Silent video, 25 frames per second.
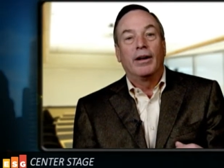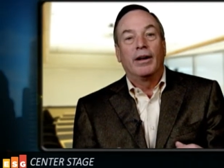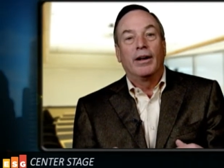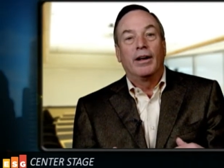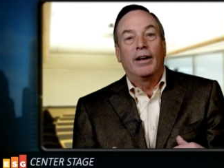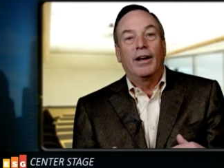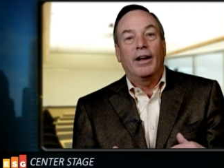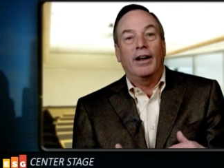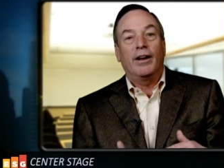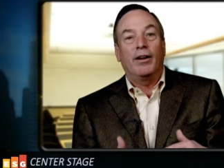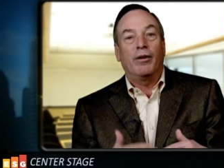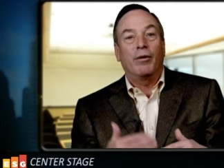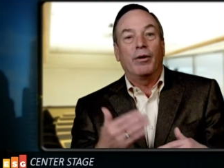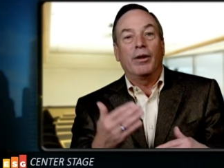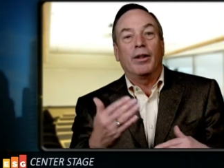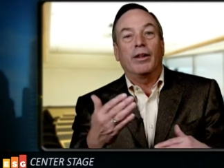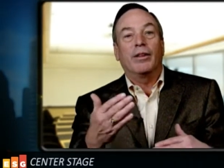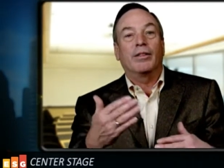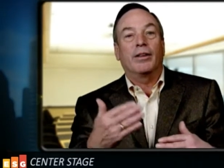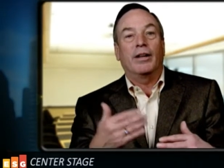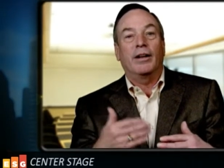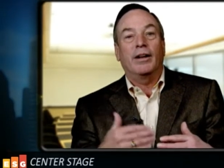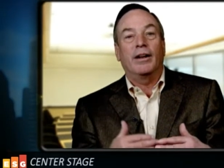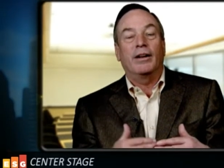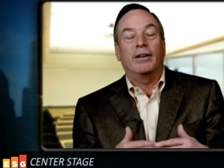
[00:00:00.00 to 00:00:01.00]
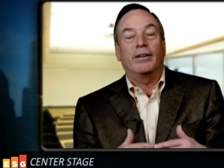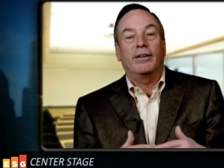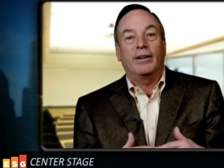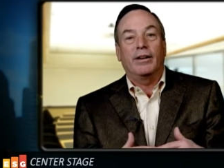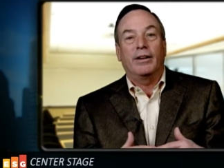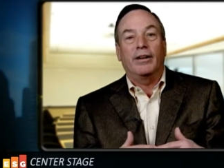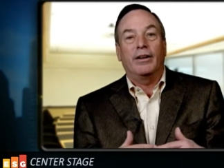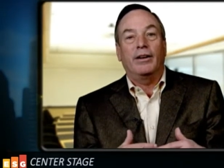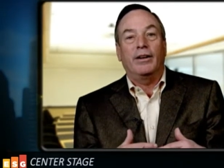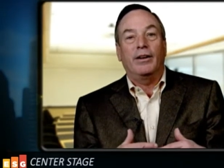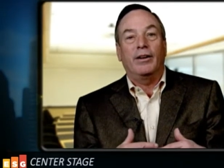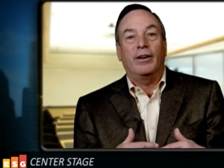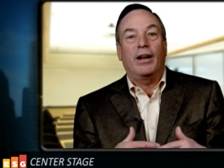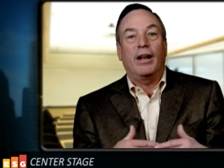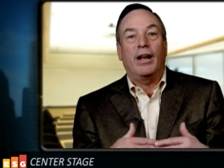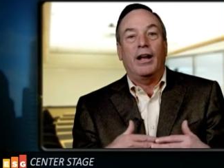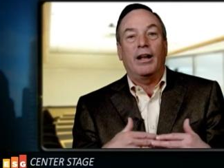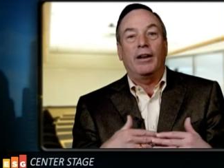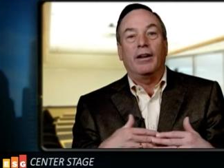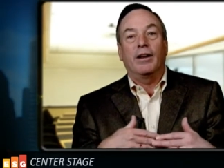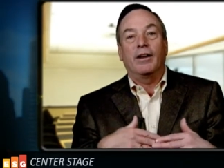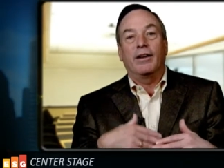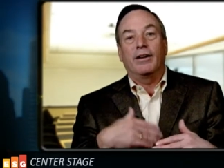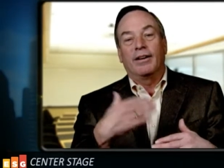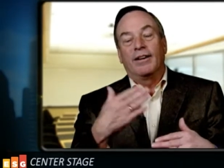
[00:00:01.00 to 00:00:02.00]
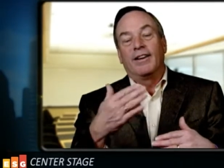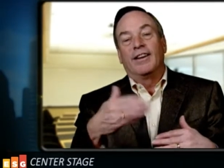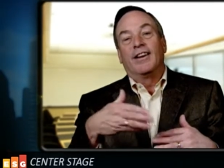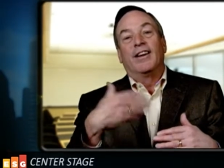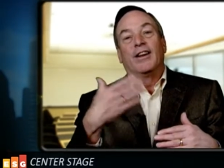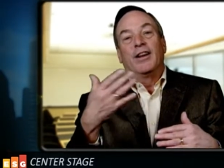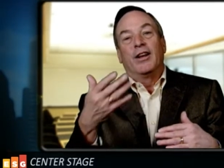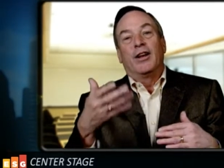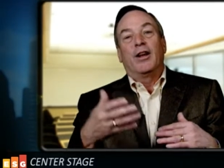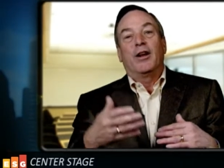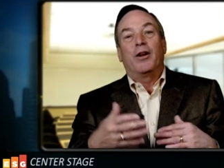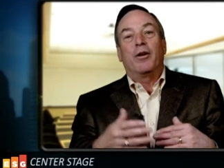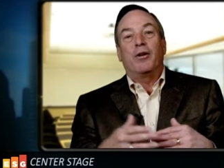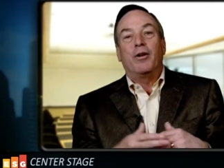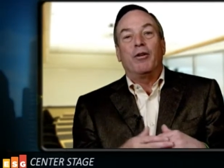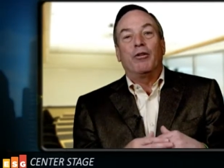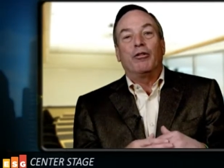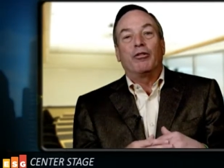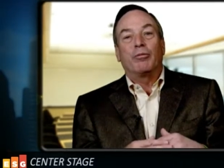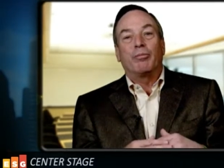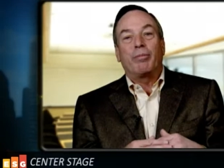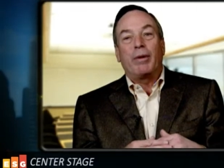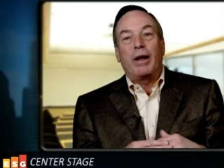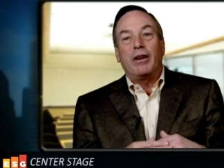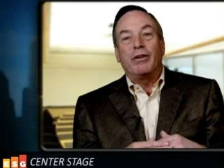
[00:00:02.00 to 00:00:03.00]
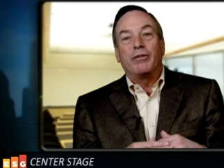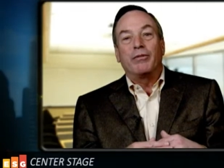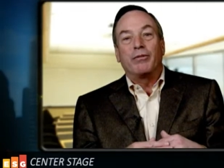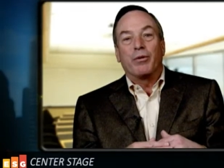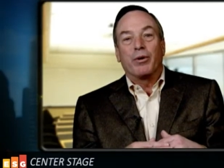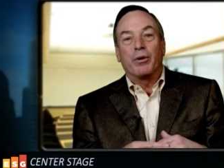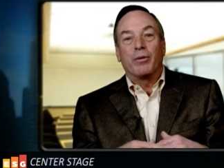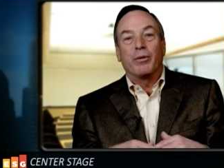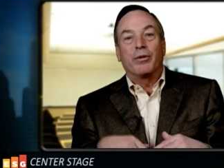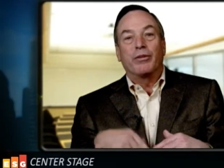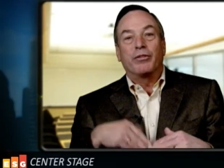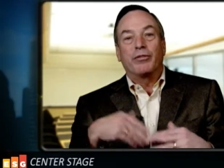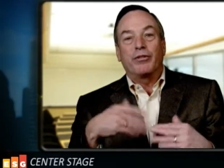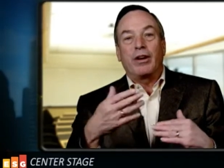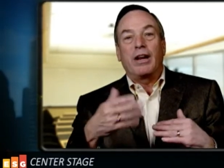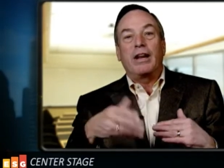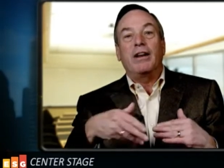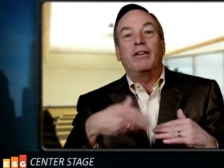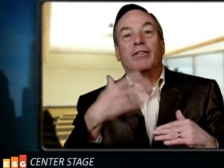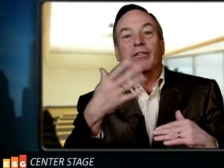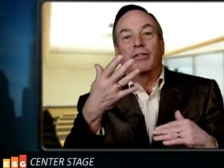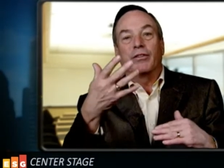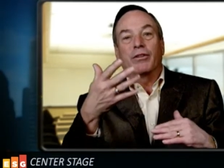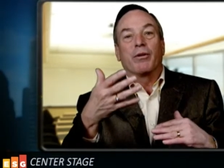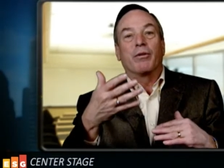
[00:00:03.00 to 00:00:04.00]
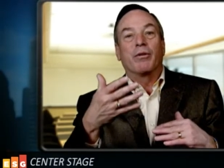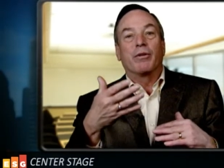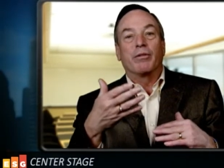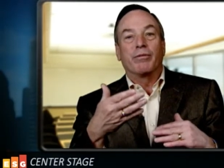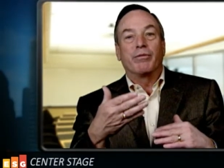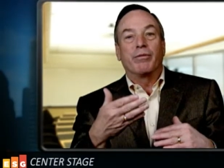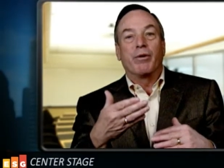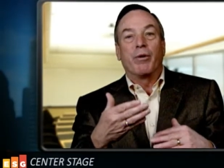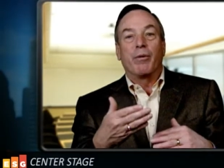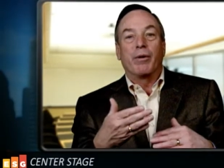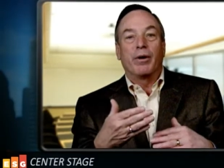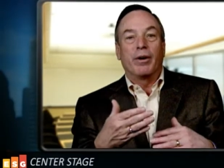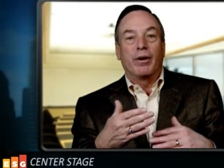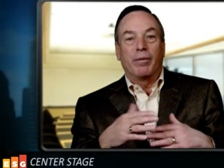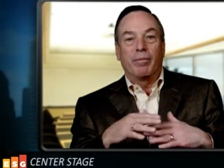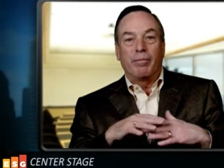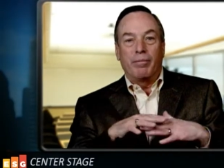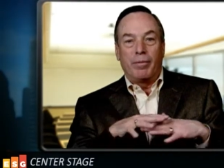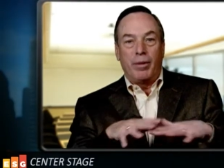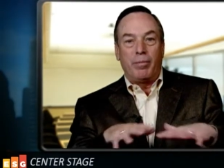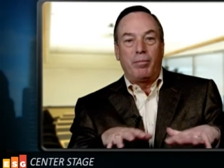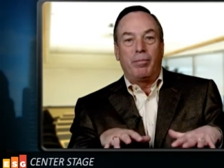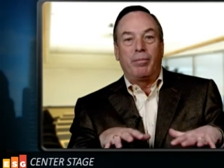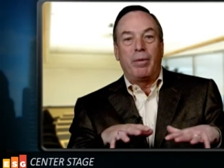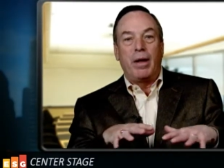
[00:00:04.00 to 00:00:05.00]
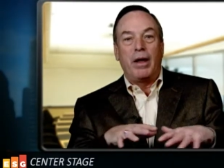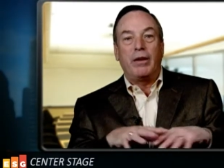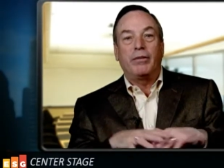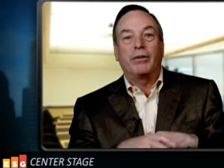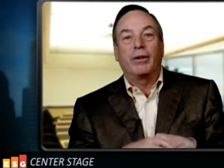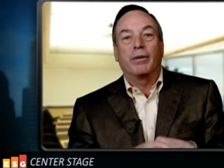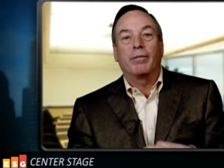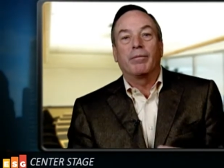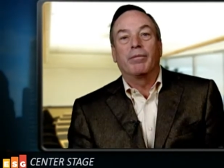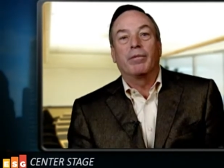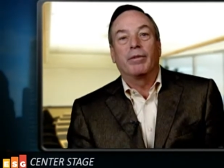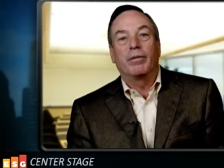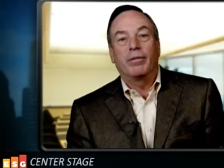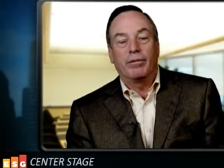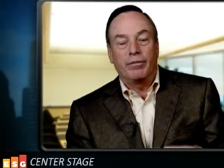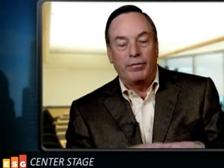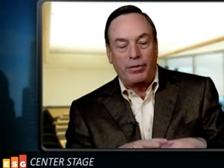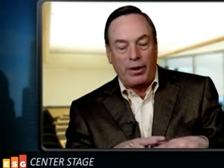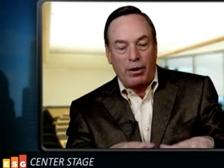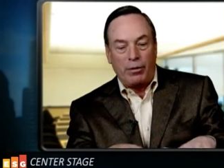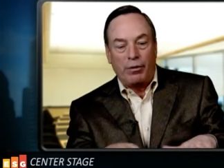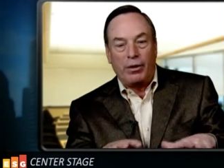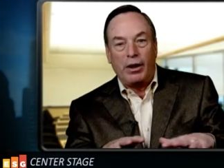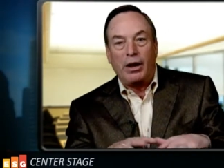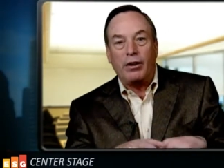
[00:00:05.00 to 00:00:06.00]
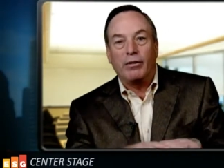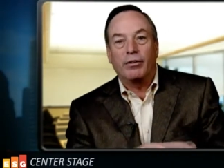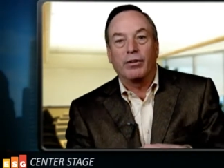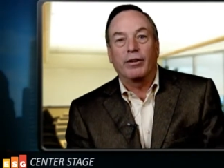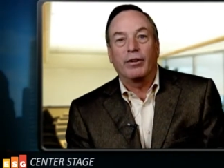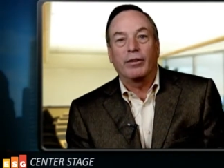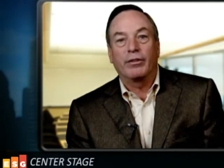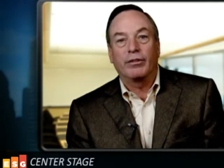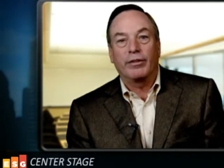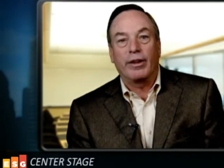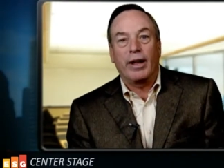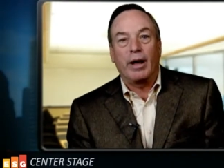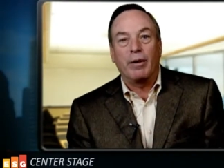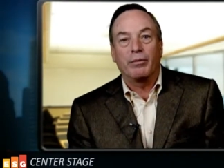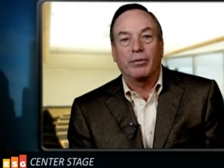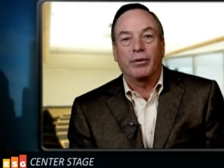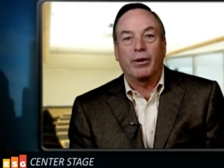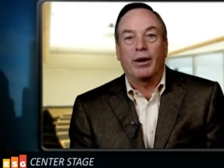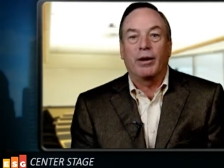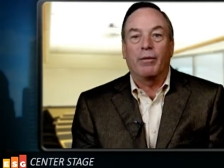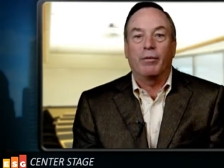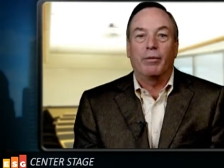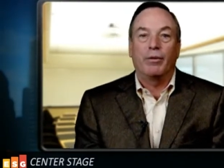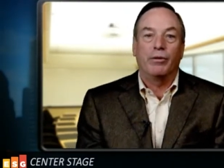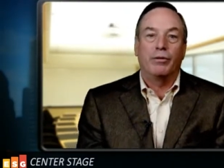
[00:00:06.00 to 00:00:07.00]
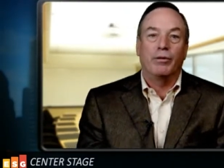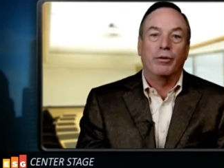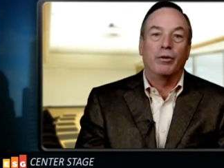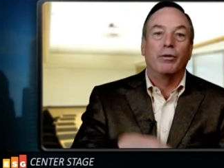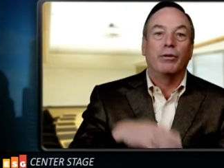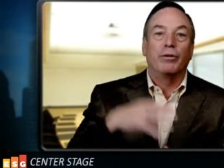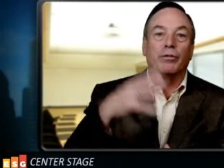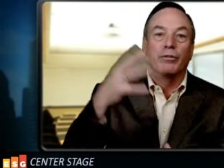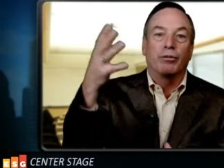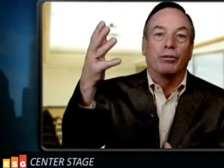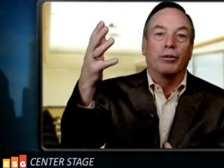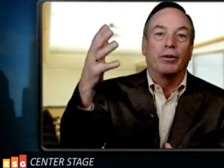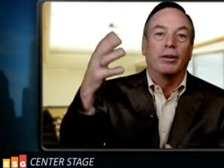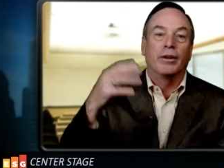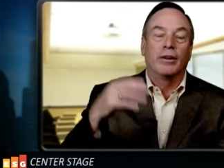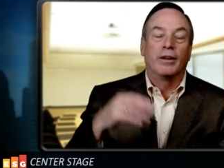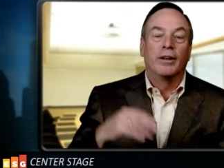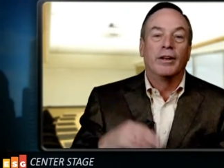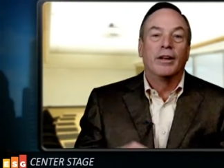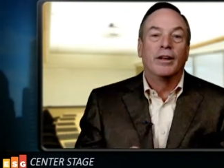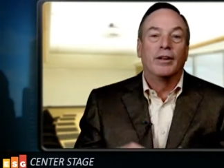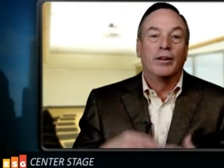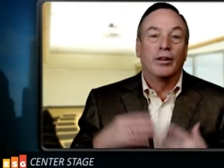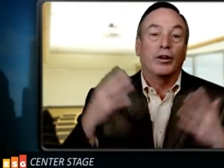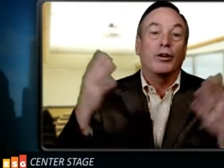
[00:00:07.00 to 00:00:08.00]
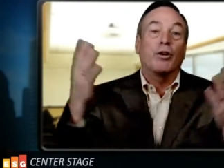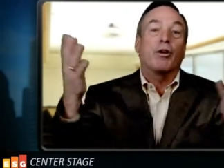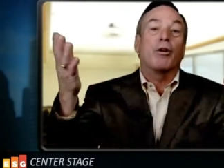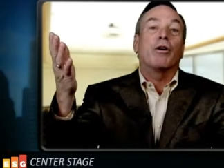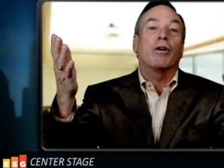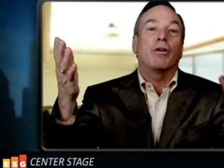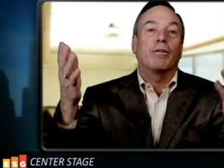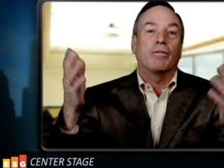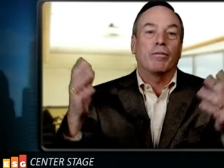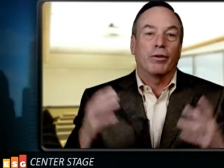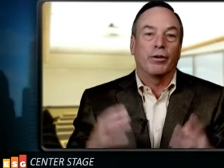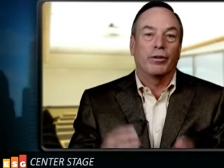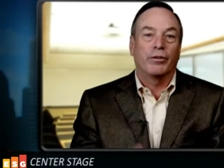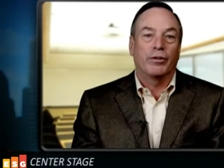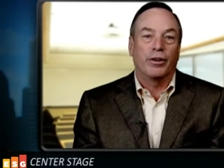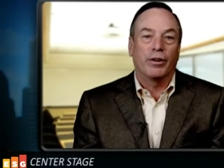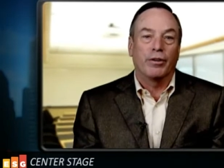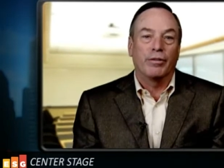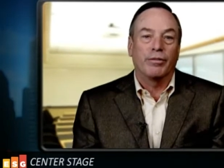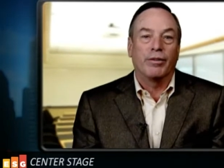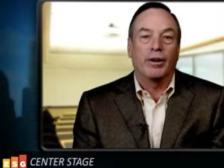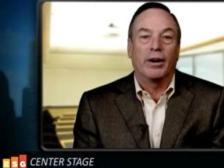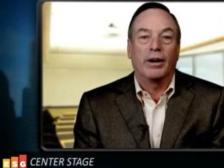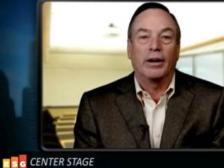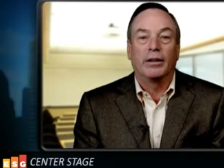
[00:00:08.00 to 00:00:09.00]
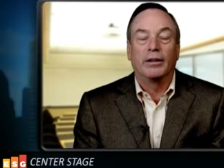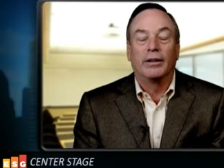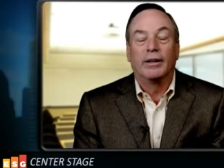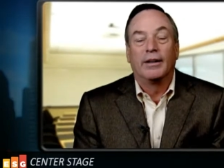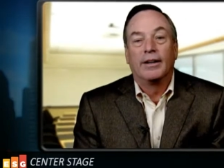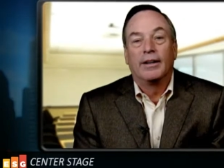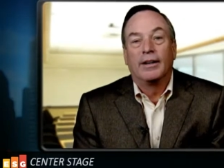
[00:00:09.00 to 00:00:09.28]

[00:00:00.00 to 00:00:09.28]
And the only thing that you had to use space for was changes going forward. The basic foundation of the snapshot was used for the current version of the file.